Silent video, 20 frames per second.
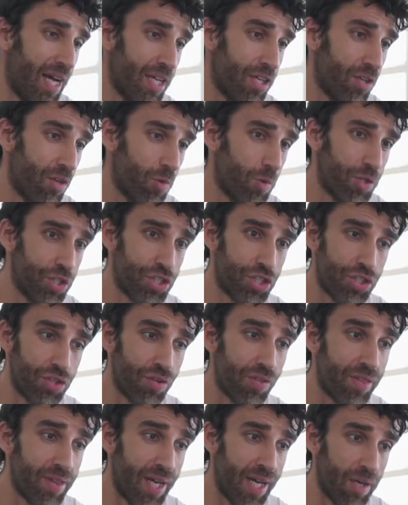I always
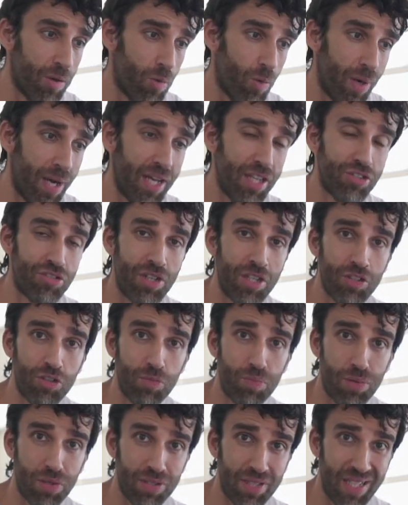shoot that way, trying
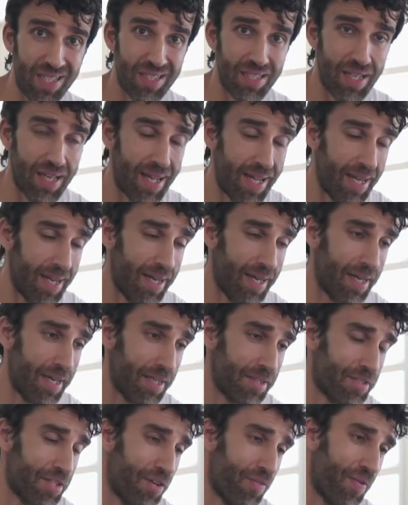to protect the
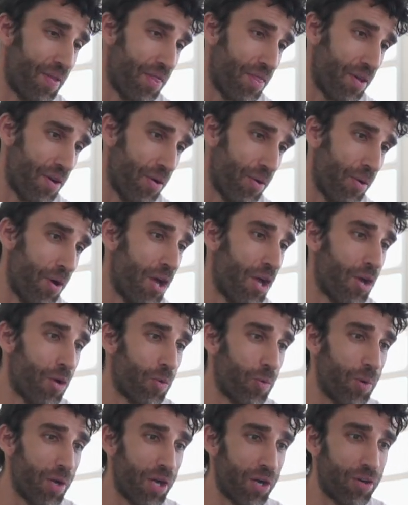highlights, even though
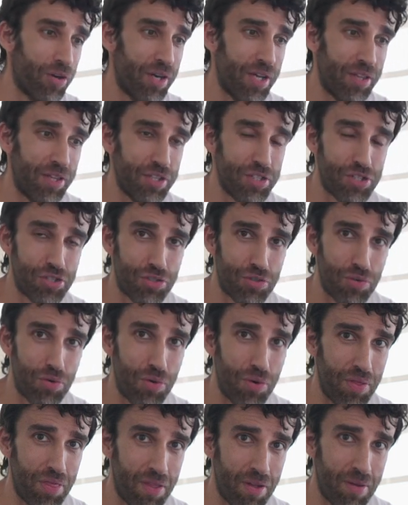we are gonna
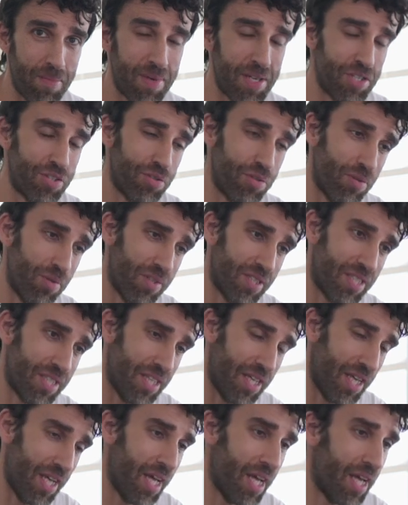destroy them, as you'll
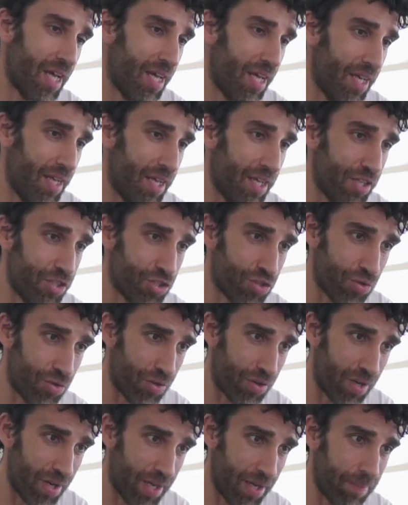see uh,
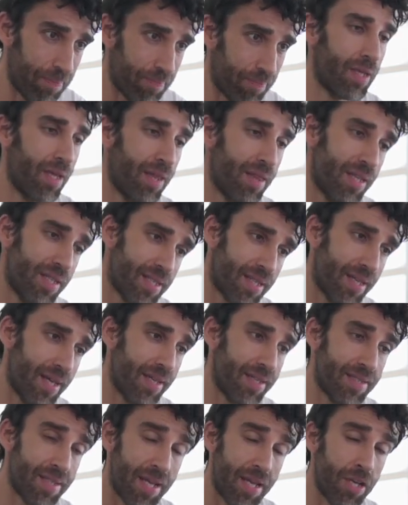shortly. In this
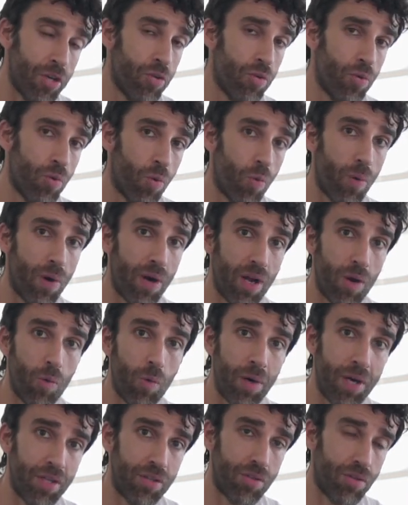case, I knew where I
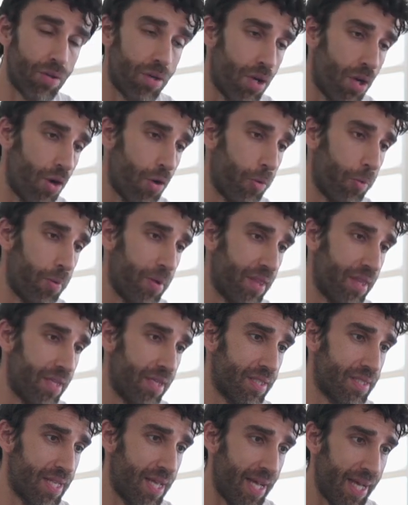wanted to go with
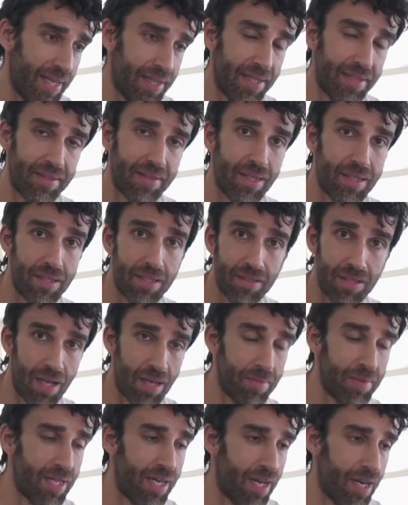this edit at the
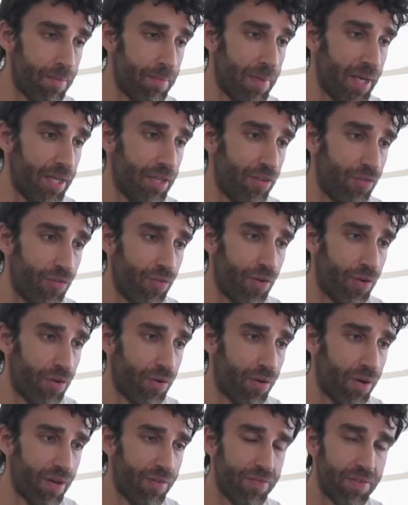time that I made the
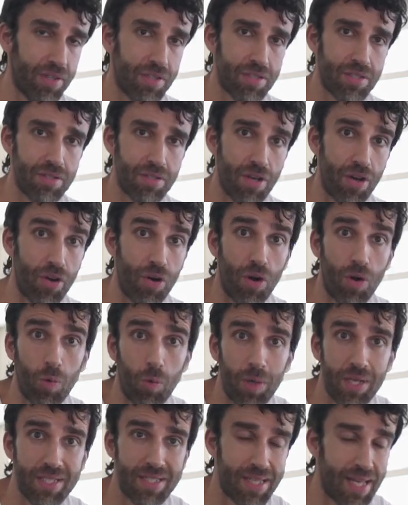photograph. It's not
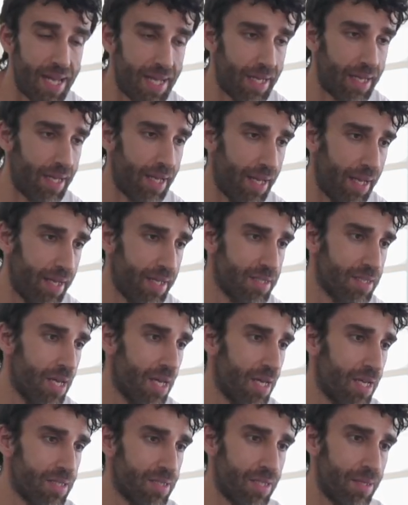always that case.
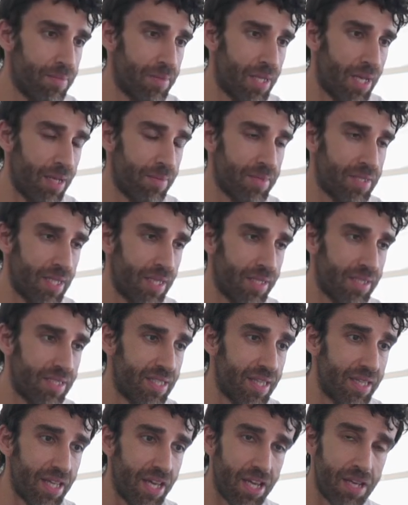Sometimes I
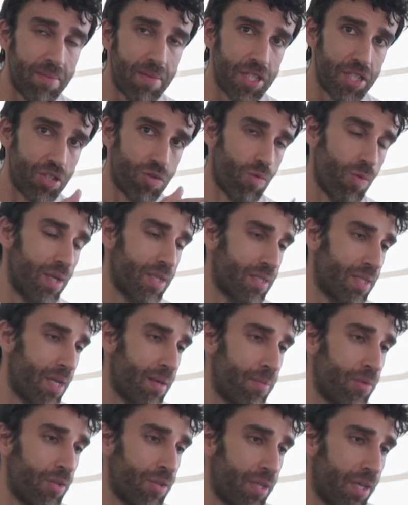see the image once
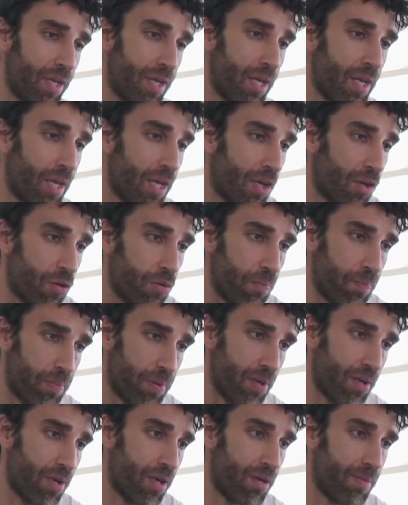I'm on the
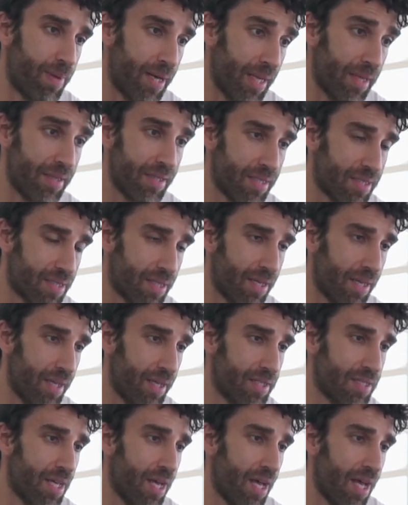computer. But in this
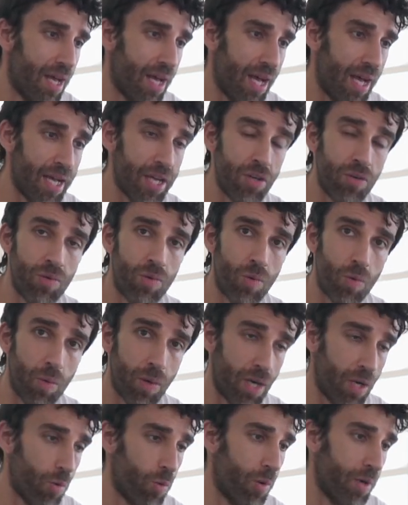case, I knew
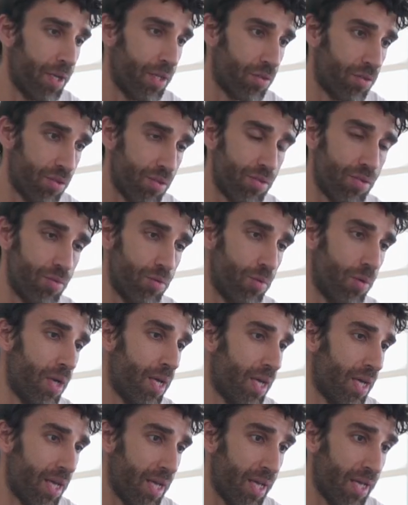what I wanted to do
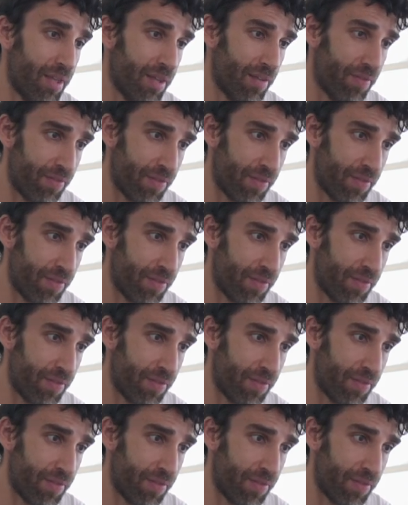in the